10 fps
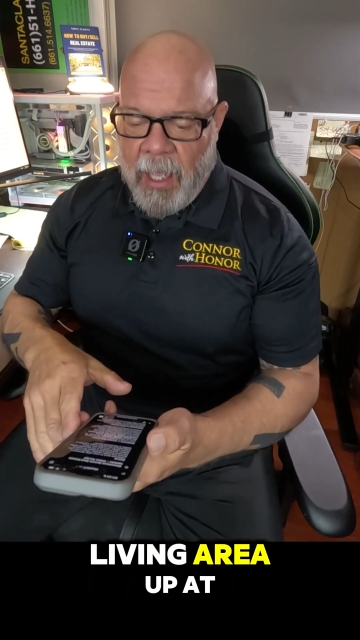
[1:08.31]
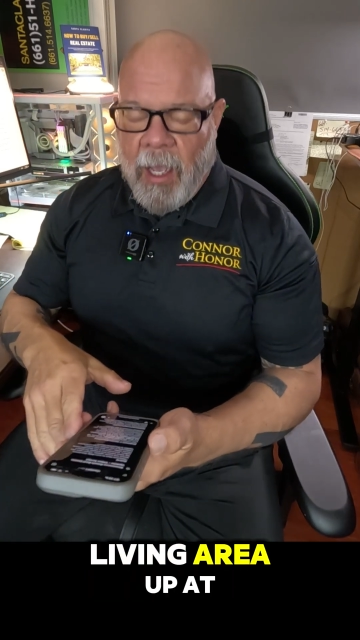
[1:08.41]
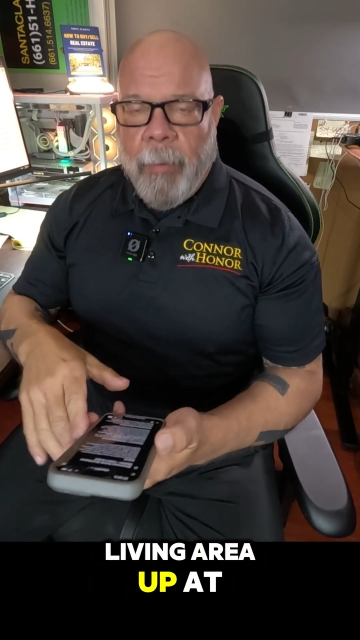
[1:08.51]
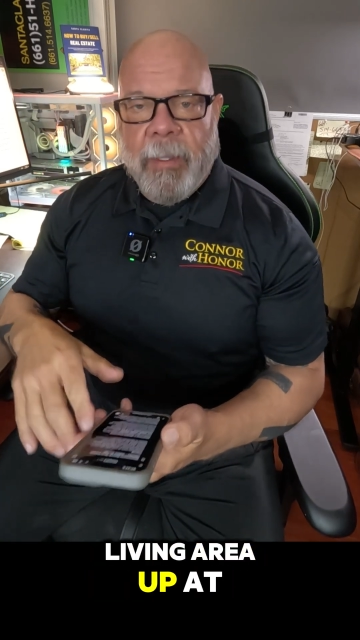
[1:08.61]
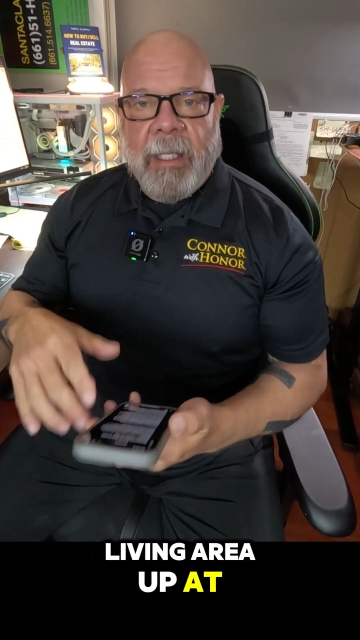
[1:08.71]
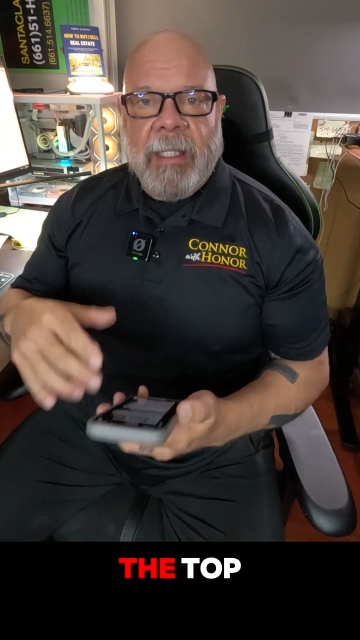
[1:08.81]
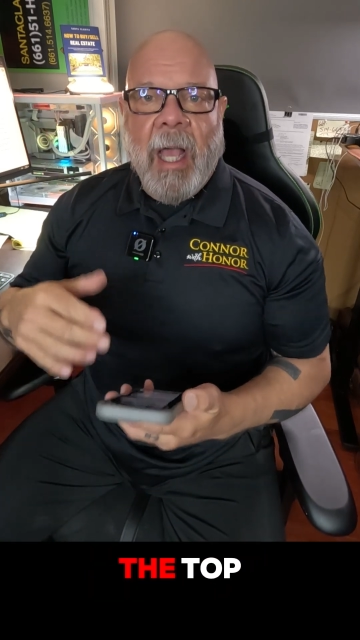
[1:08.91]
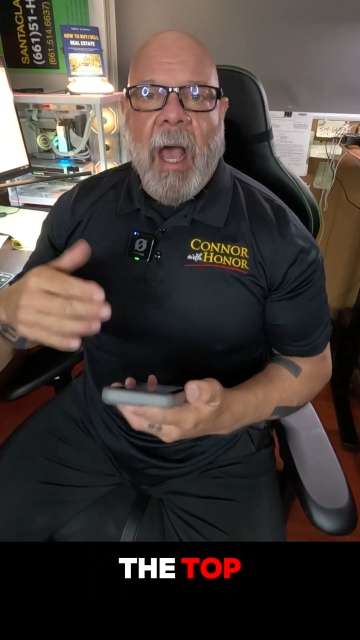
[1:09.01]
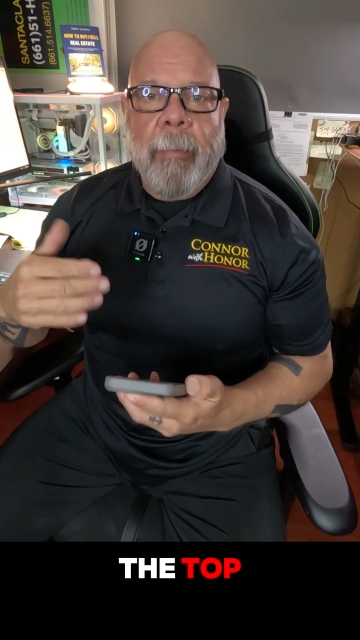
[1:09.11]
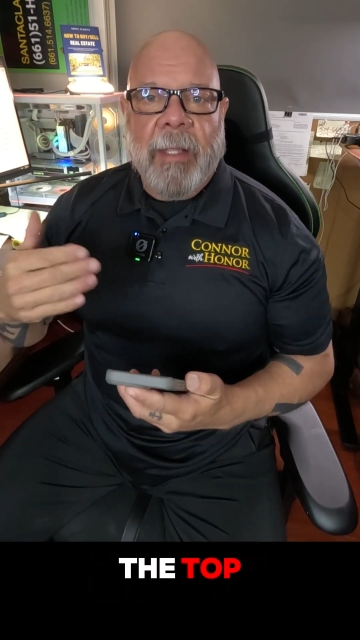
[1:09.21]
up at the
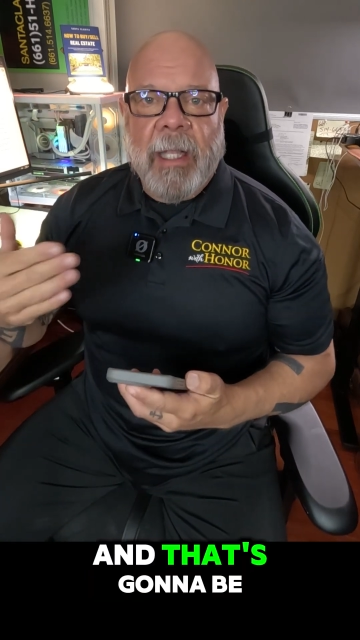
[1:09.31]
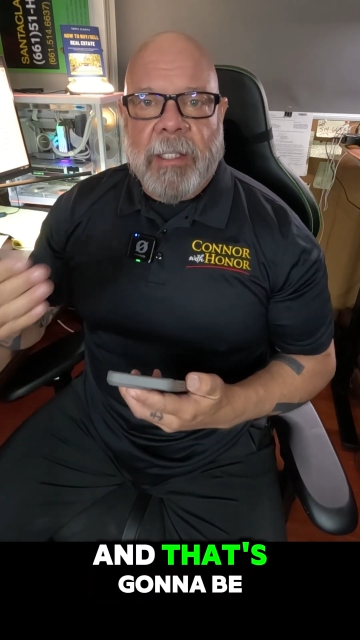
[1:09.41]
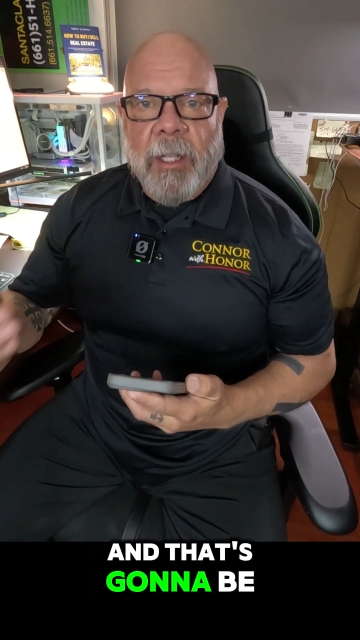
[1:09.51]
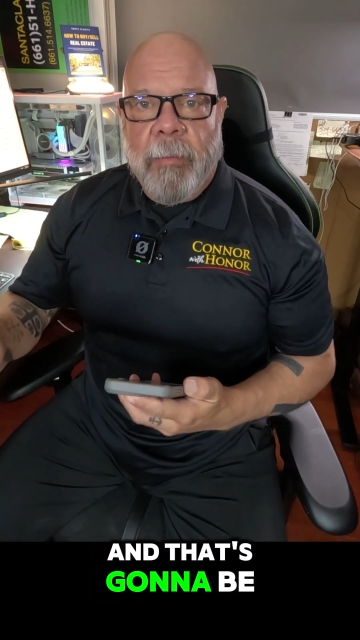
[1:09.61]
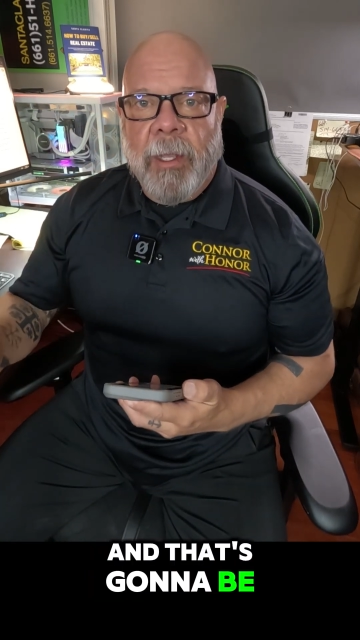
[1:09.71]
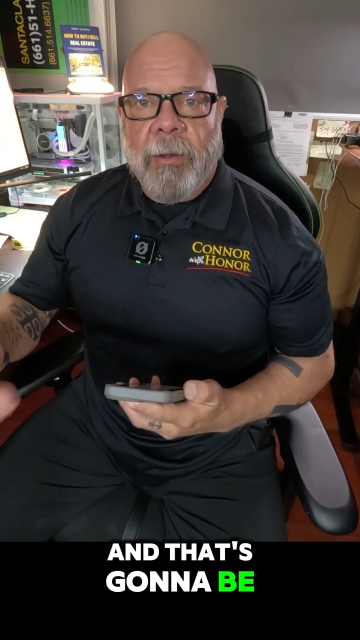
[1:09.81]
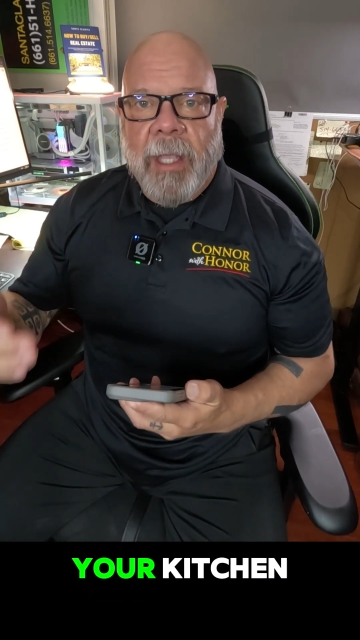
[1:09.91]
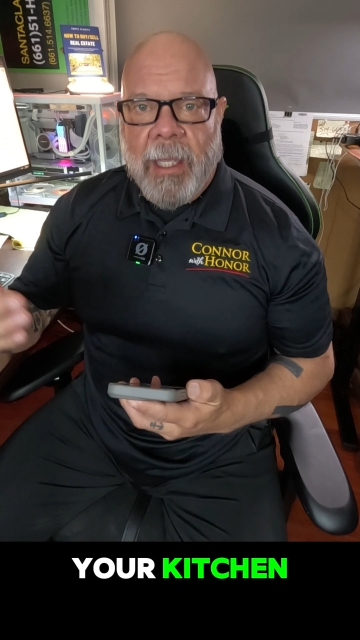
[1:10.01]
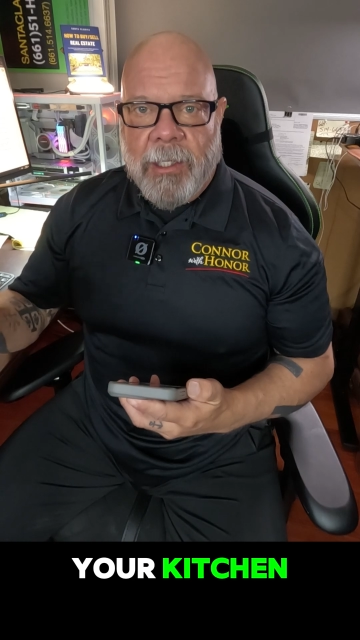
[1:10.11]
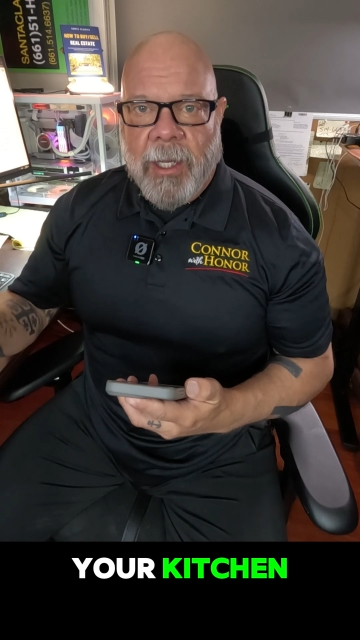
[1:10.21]
top, and that's going to be your
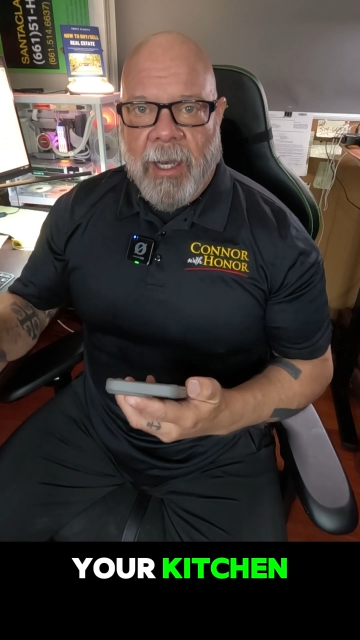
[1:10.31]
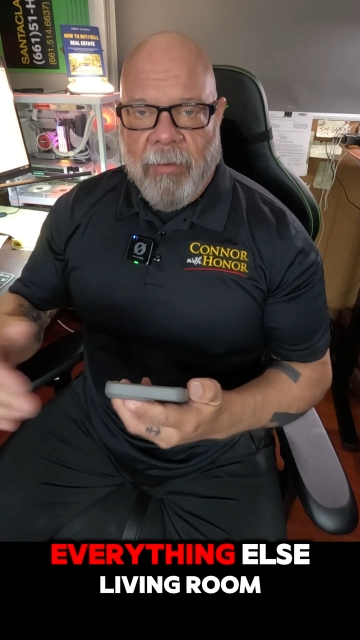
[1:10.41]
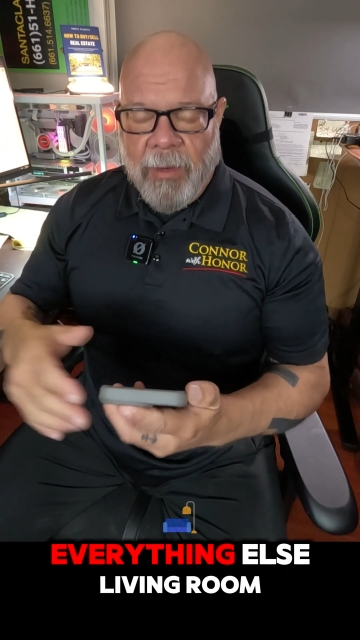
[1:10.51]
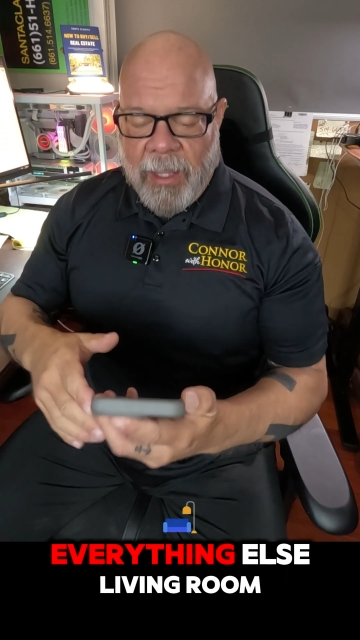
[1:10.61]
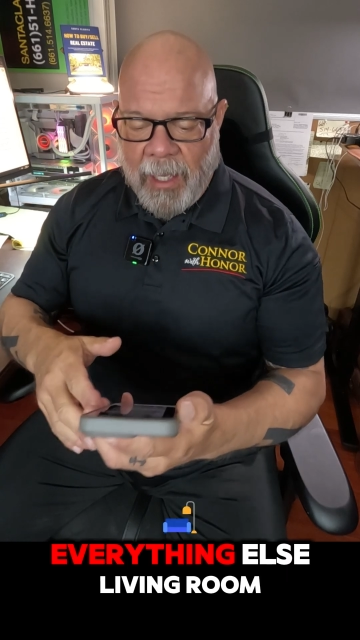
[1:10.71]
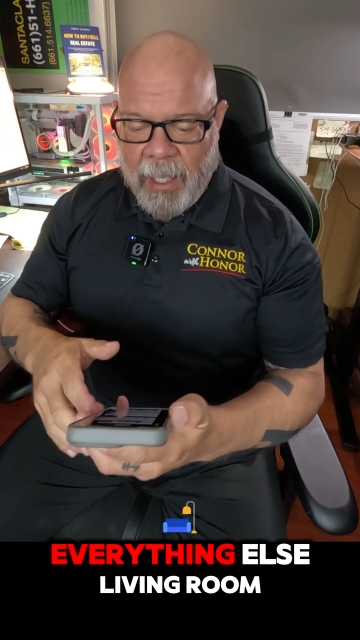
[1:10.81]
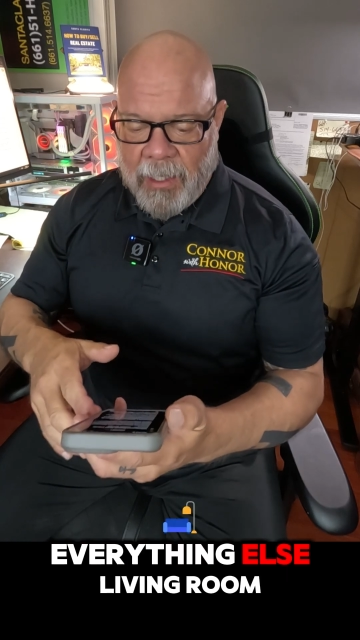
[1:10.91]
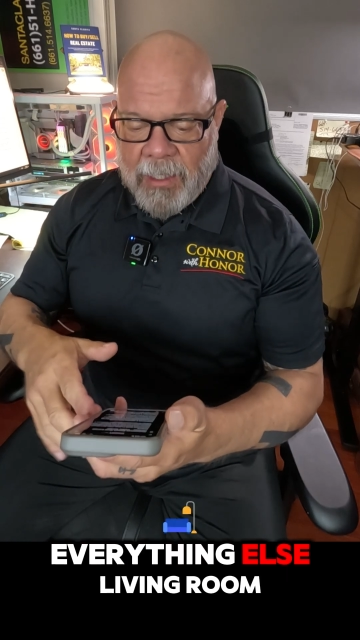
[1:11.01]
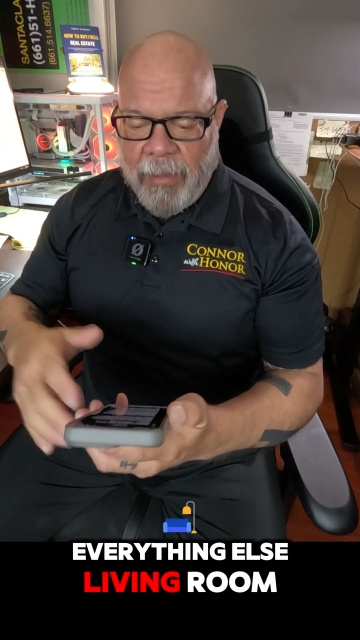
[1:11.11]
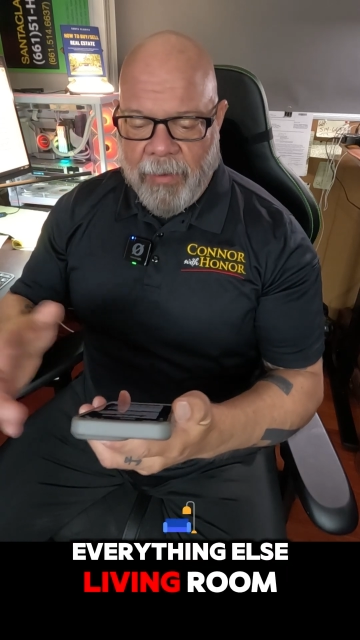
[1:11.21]
kitchen and everything
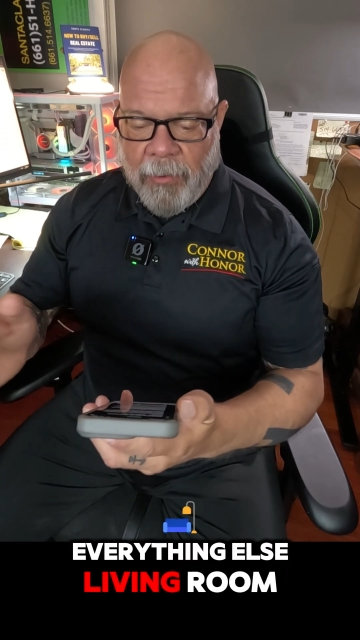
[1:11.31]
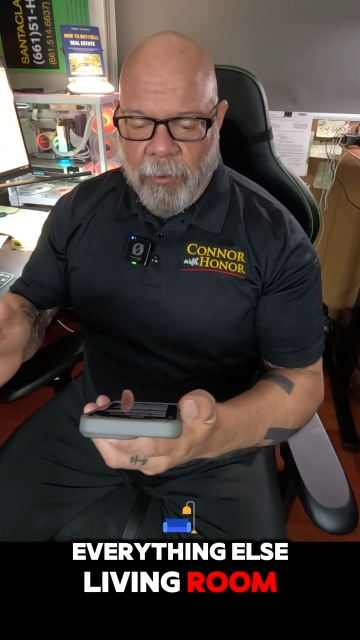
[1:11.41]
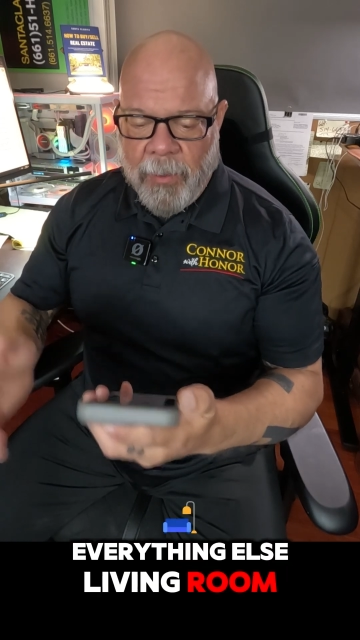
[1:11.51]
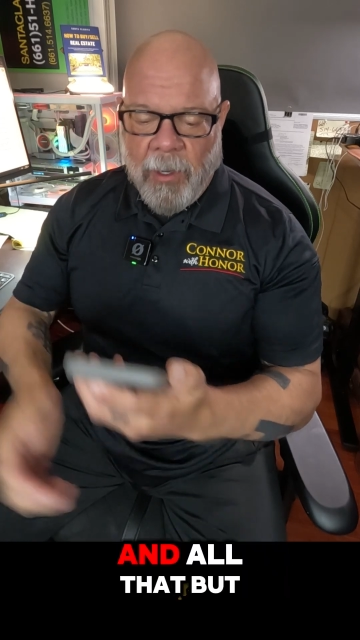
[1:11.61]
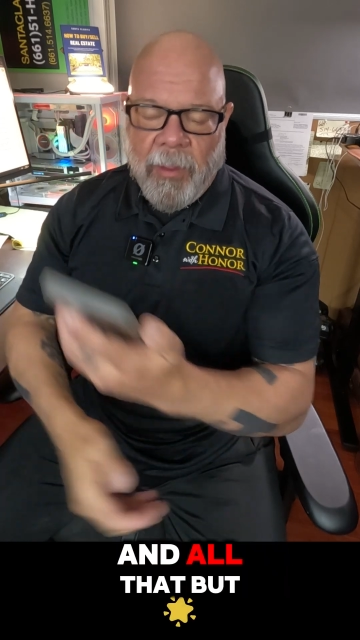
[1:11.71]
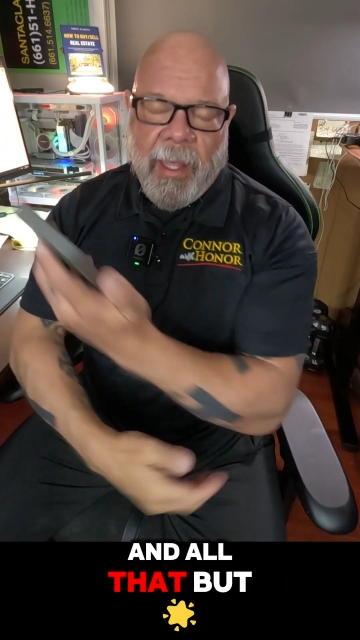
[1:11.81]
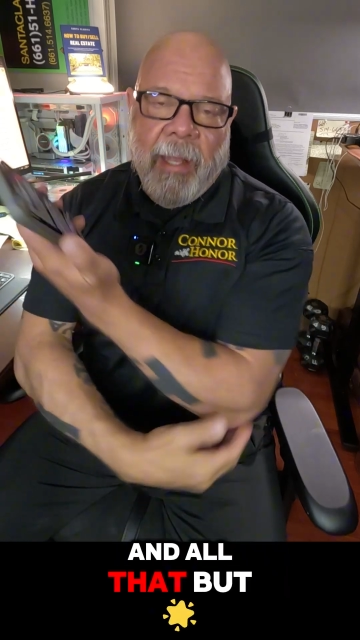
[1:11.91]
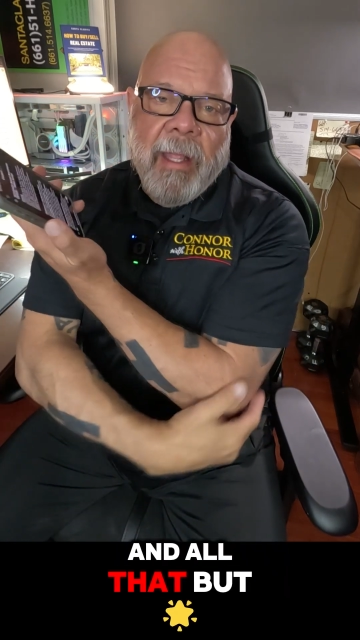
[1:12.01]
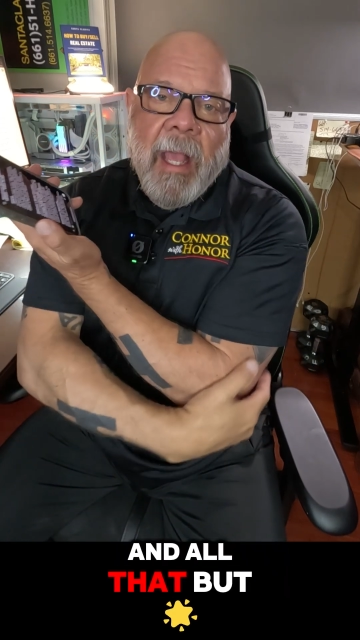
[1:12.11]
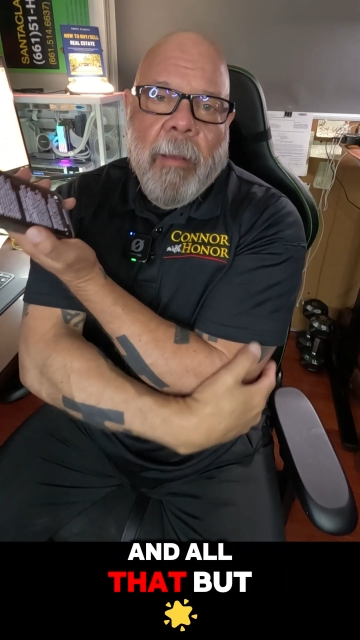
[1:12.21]
else, living room and all that.